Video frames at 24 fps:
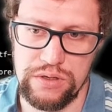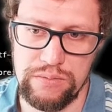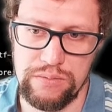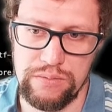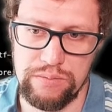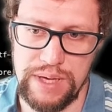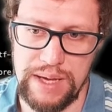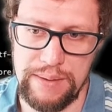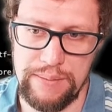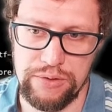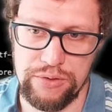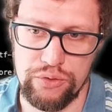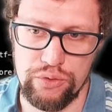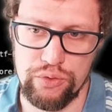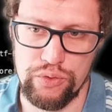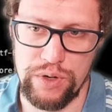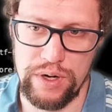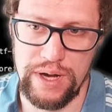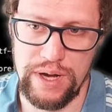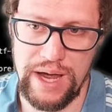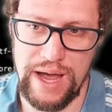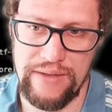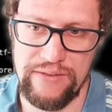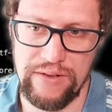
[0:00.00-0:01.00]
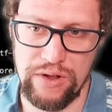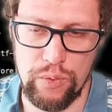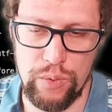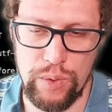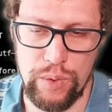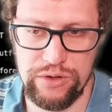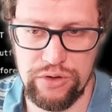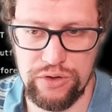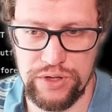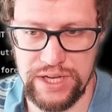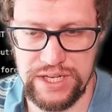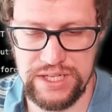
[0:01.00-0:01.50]
be able to handle
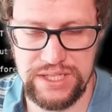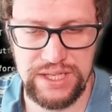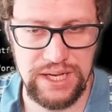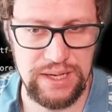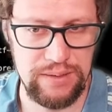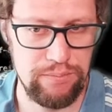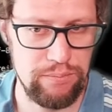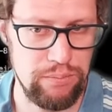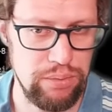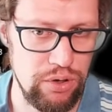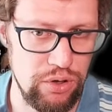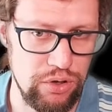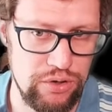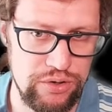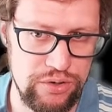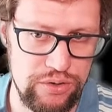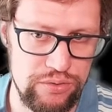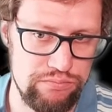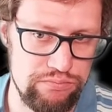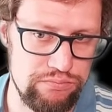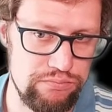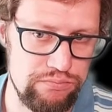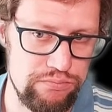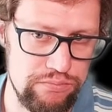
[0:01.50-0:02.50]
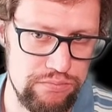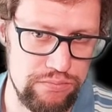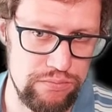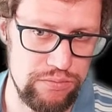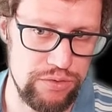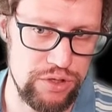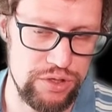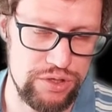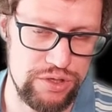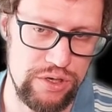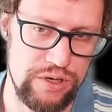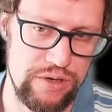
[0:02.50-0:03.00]
one connection and block
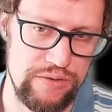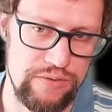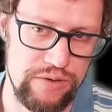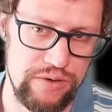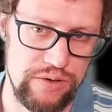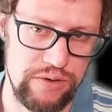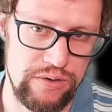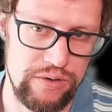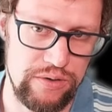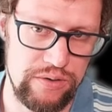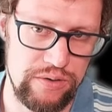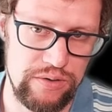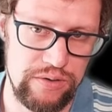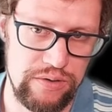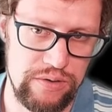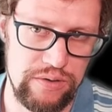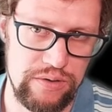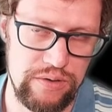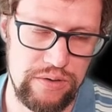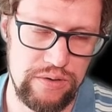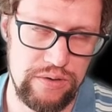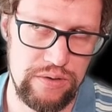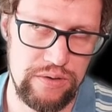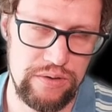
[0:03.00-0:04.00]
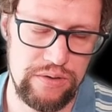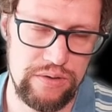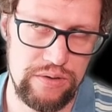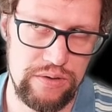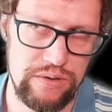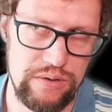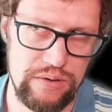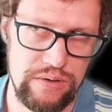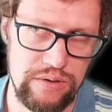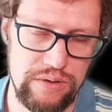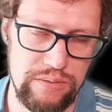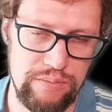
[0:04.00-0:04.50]
the server,
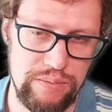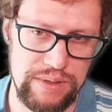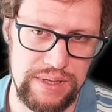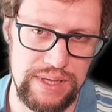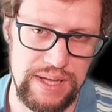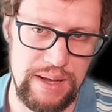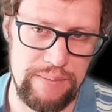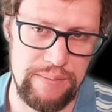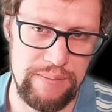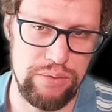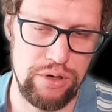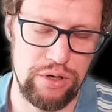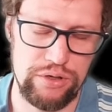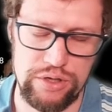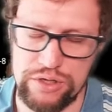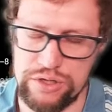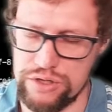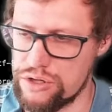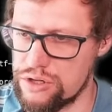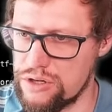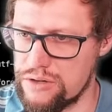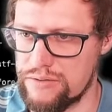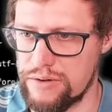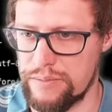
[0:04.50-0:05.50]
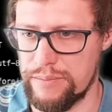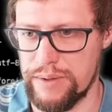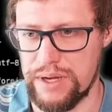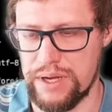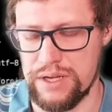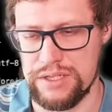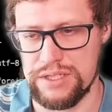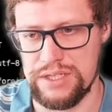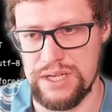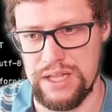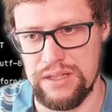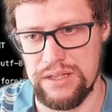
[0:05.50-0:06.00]

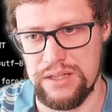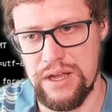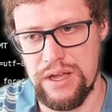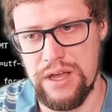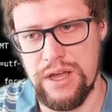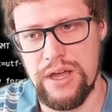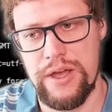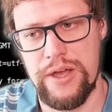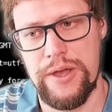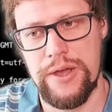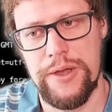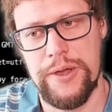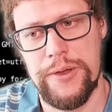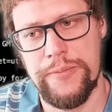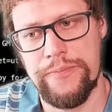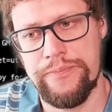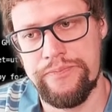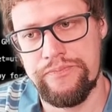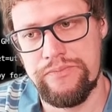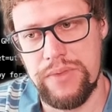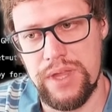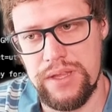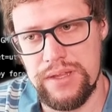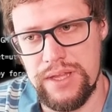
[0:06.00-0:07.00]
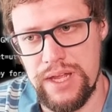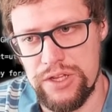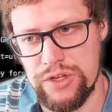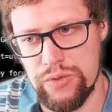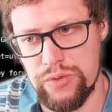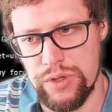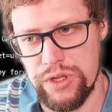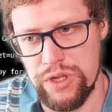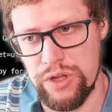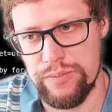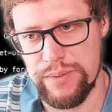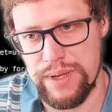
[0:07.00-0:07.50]
because then you
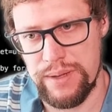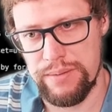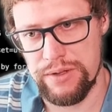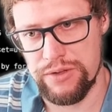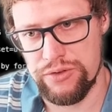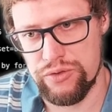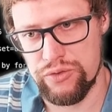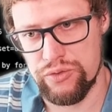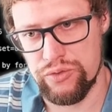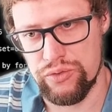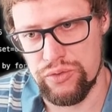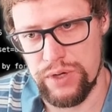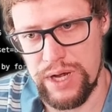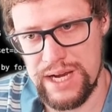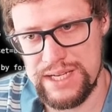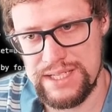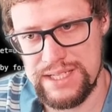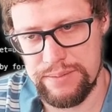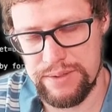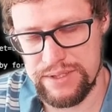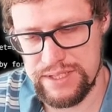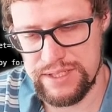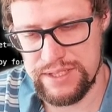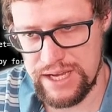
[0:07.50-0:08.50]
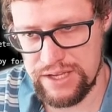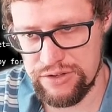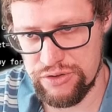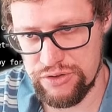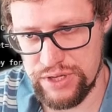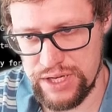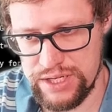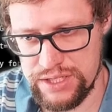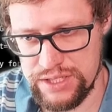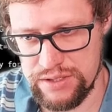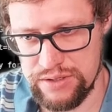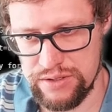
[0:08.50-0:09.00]
will not be able to accept the second
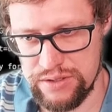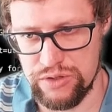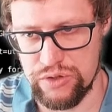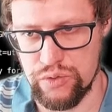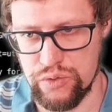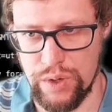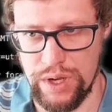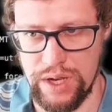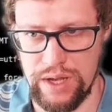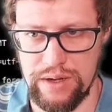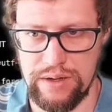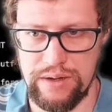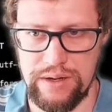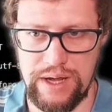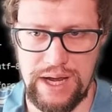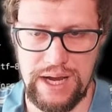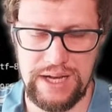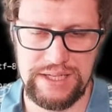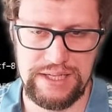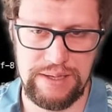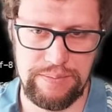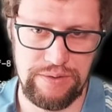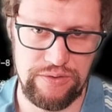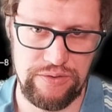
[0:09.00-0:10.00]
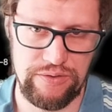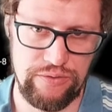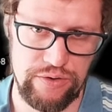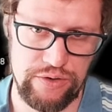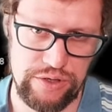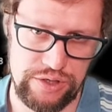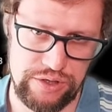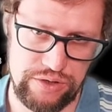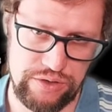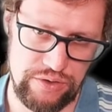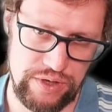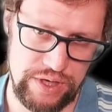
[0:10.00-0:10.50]
connection. You want to accept the
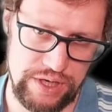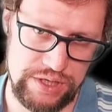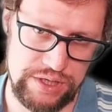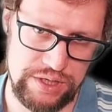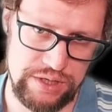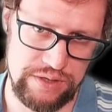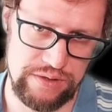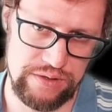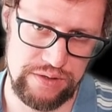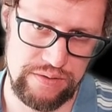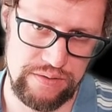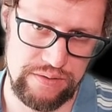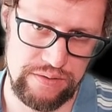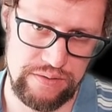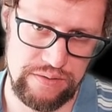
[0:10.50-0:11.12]
first connection,